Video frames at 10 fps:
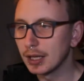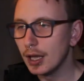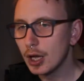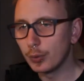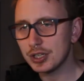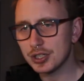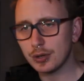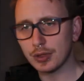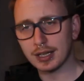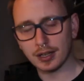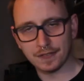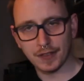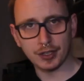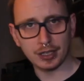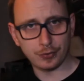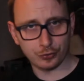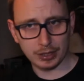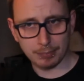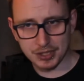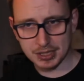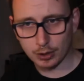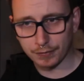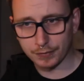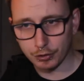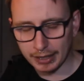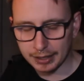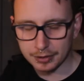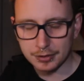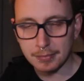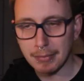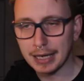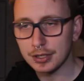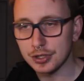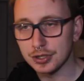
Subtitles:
which show that 33% of directors, managers,